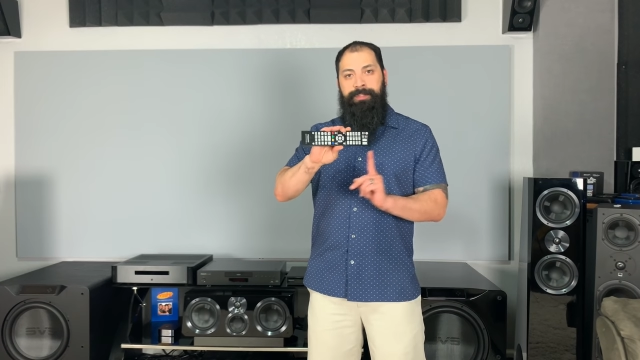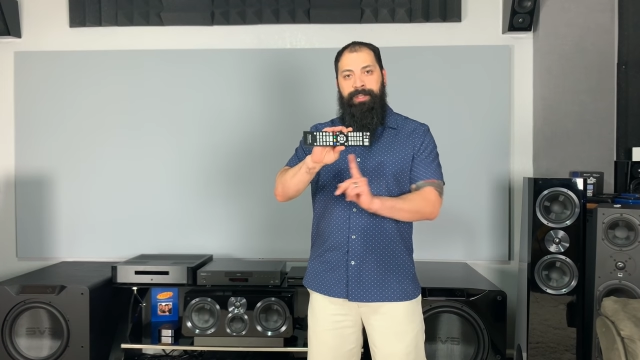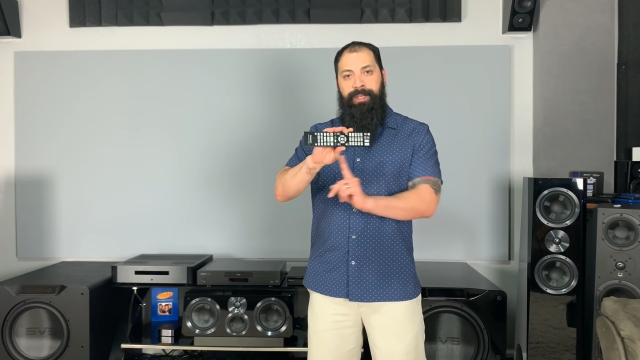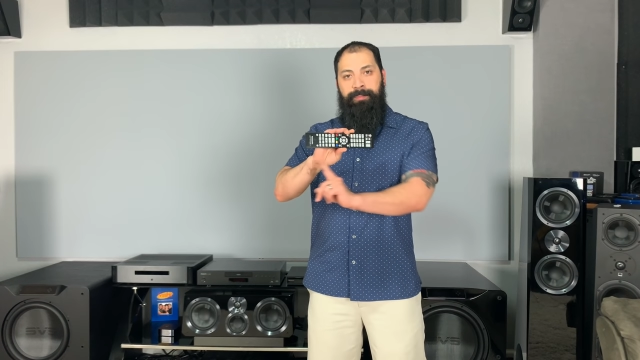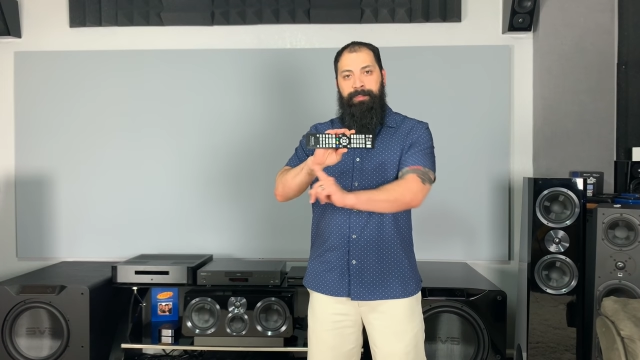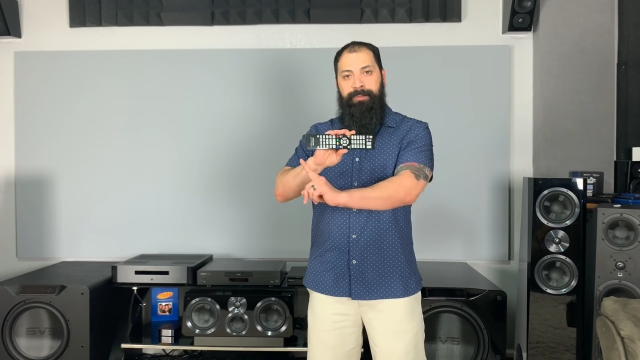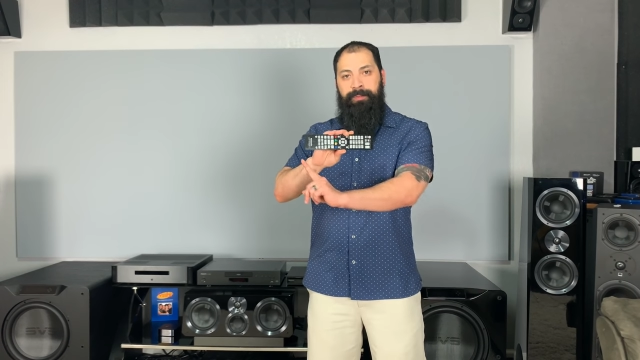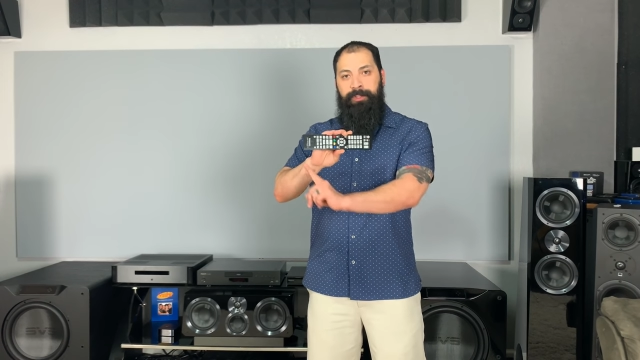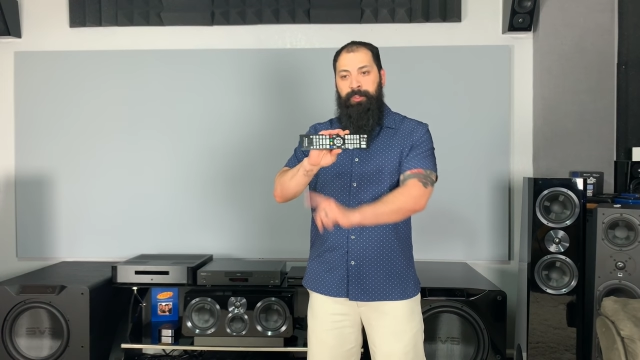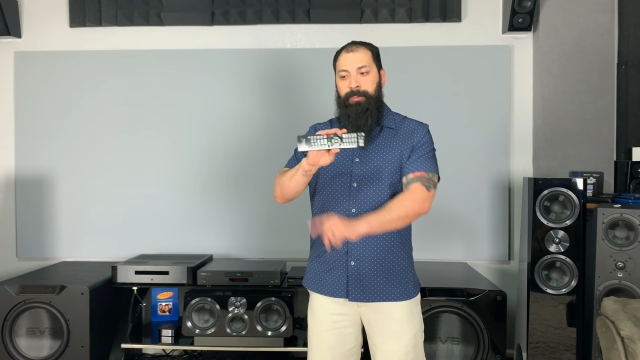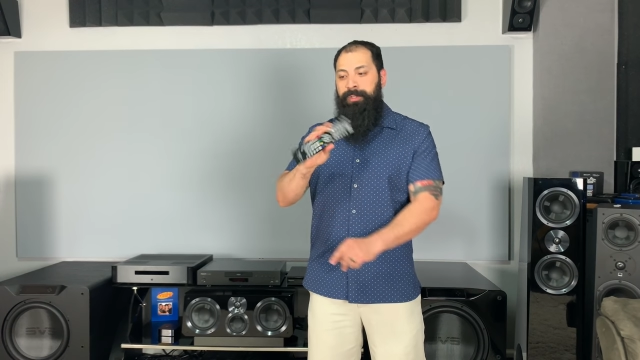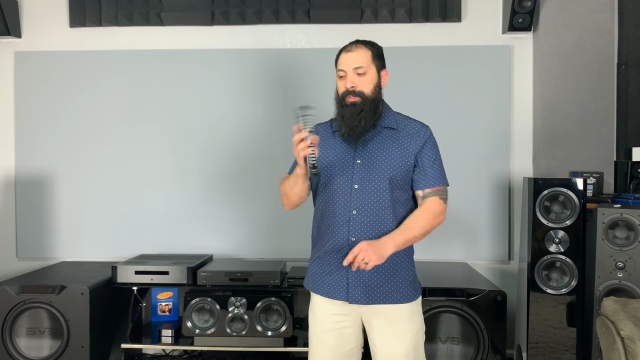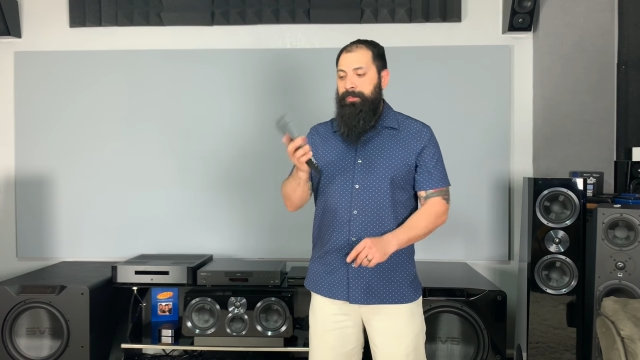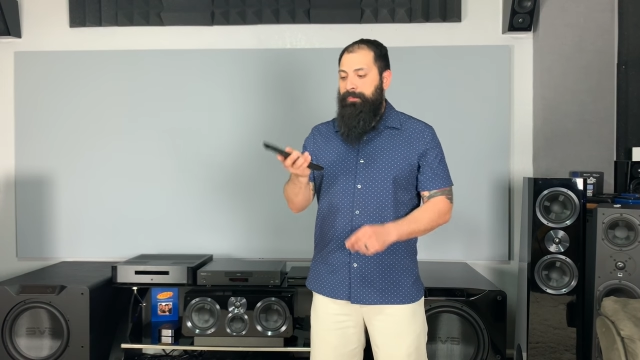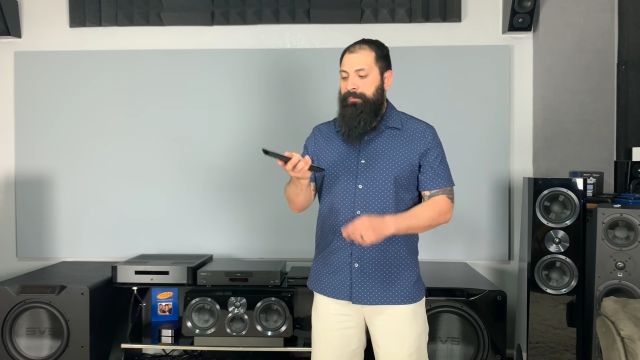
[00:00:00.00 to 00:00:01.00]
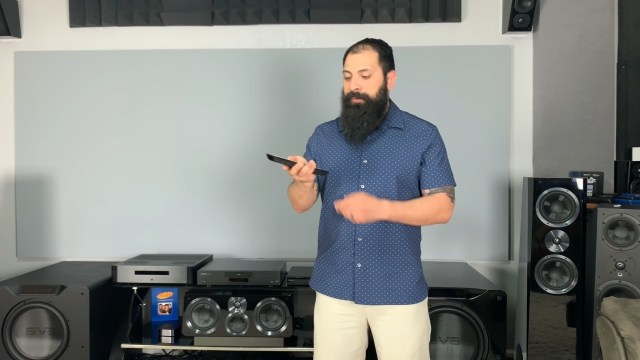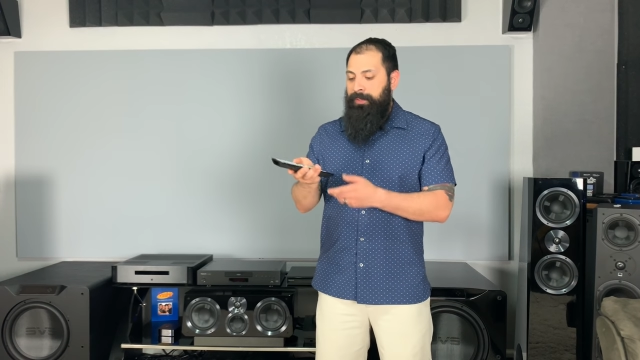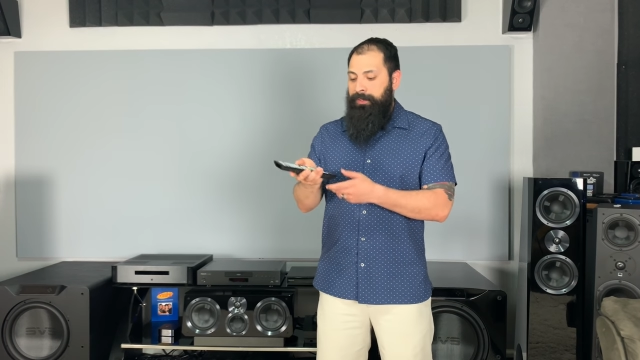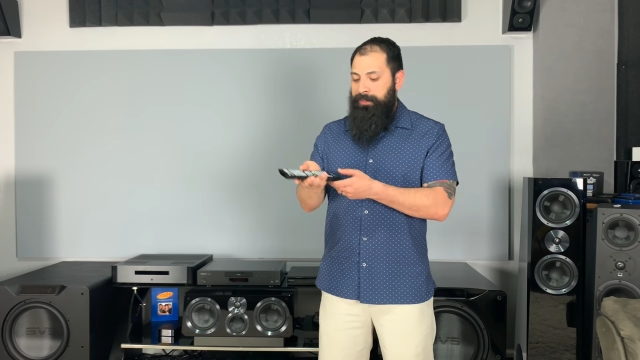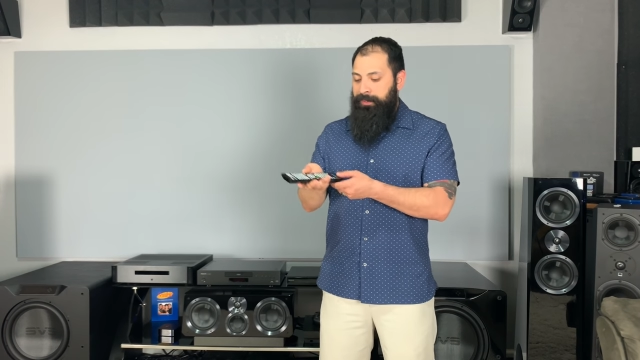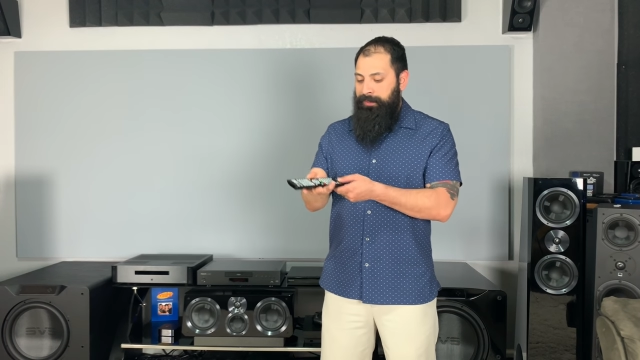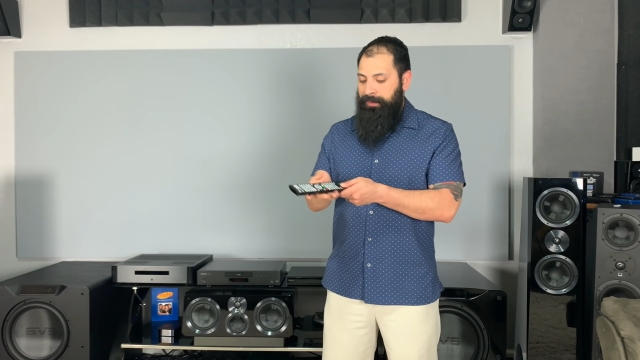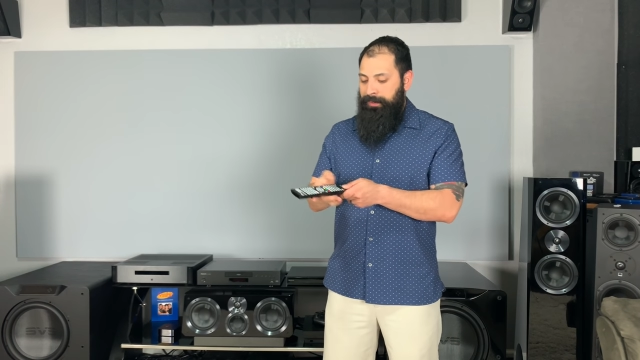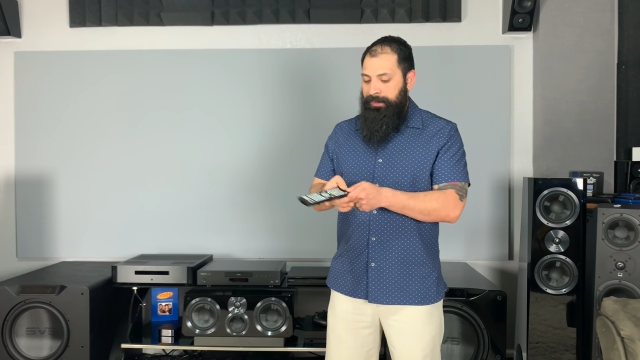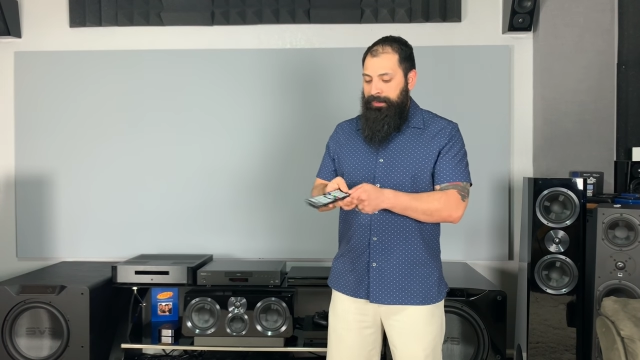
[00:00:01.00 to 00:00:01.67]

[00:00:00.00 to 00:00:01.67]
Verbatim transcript: type of aluminum finish.